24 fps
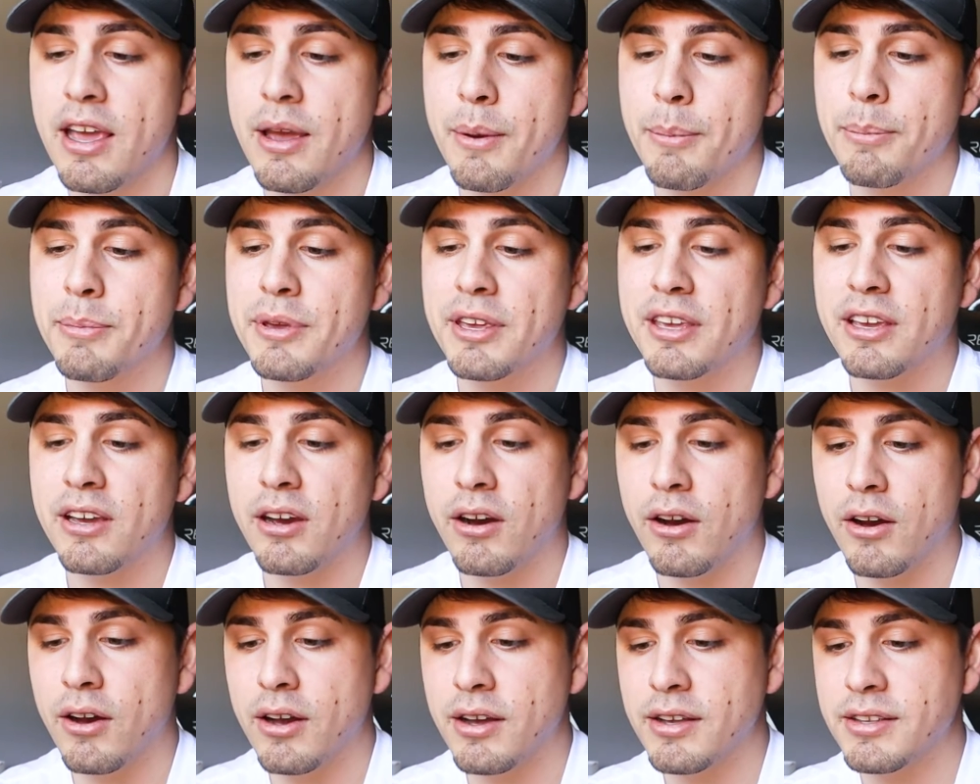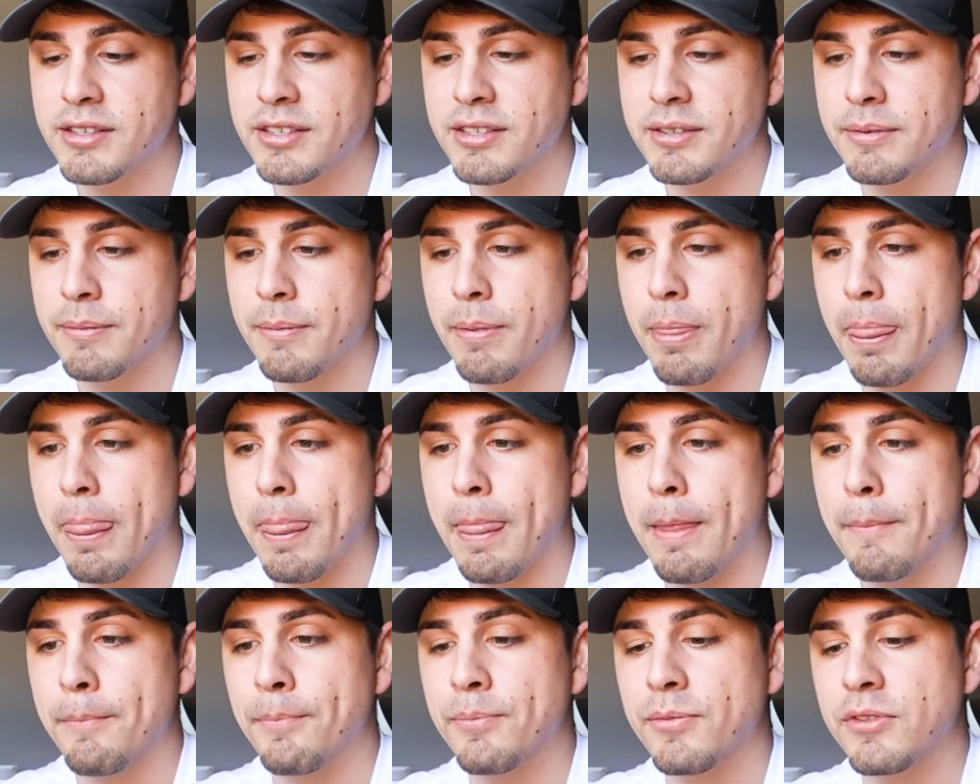because
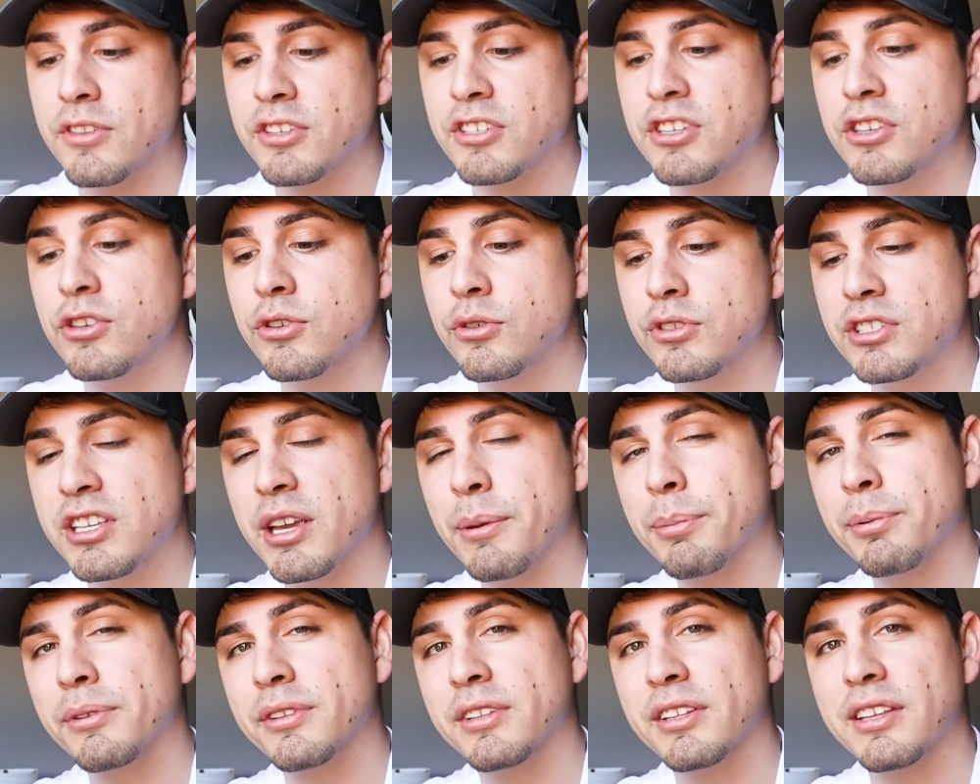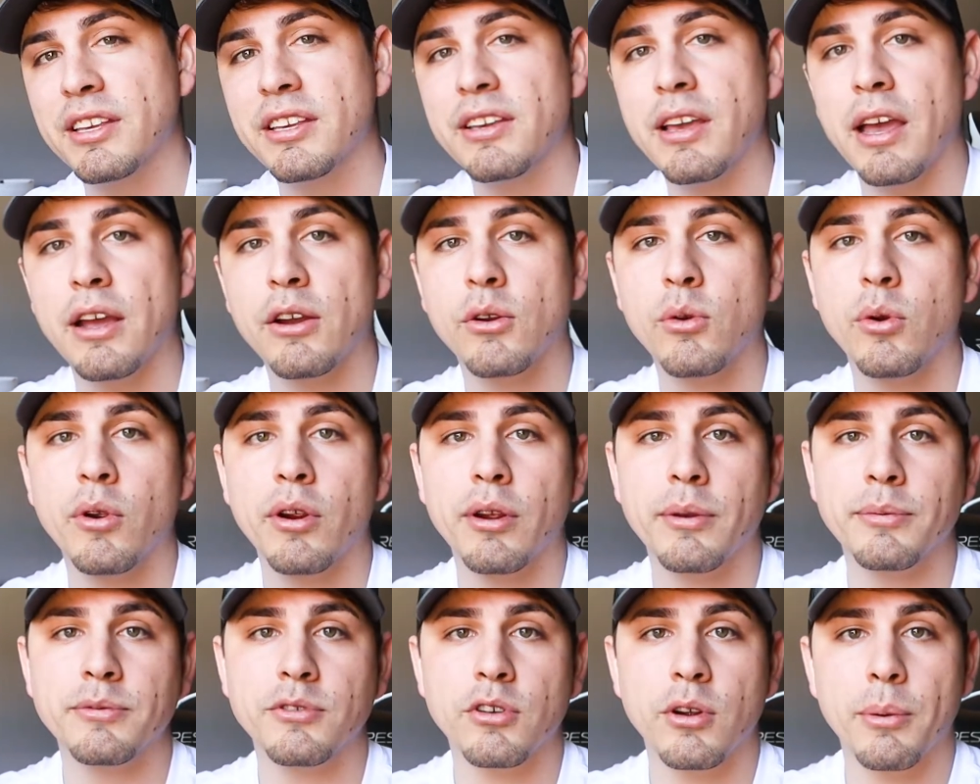typically
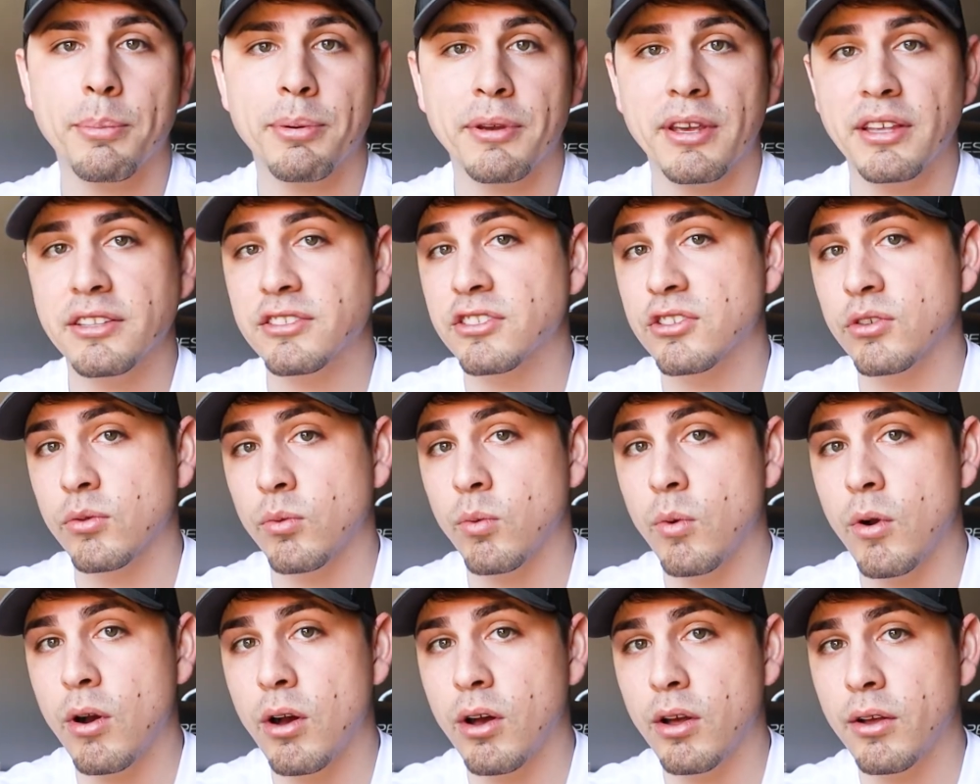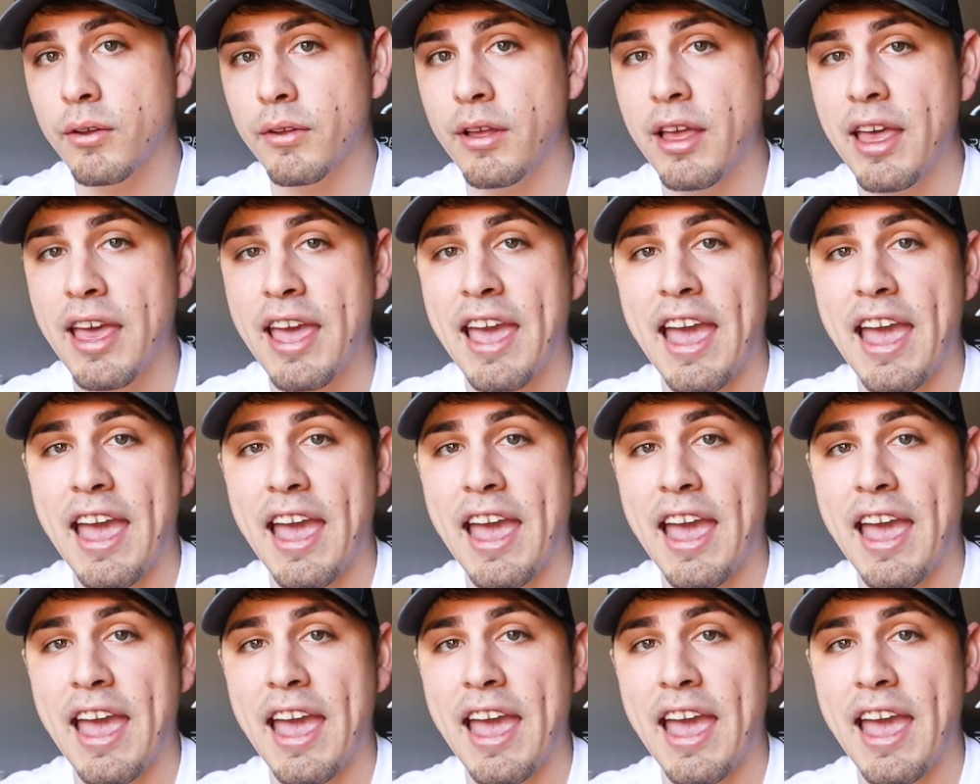aquariums are up against a wall,